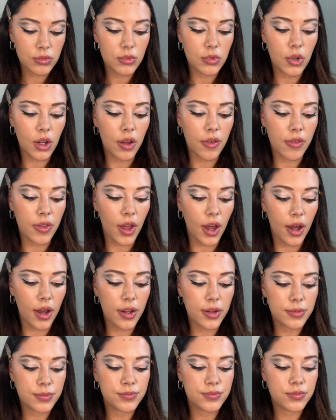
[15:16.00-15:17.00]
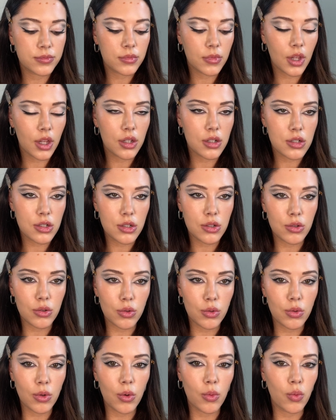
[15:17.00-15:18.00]
of that to
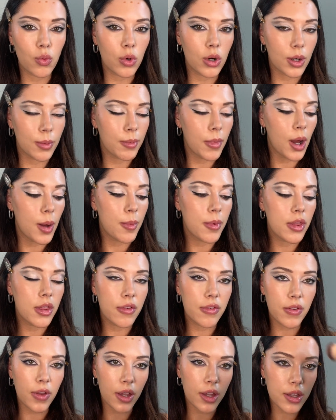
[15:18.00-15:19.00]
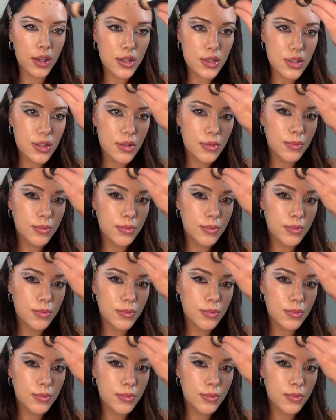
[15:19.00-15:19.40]
warm up the face,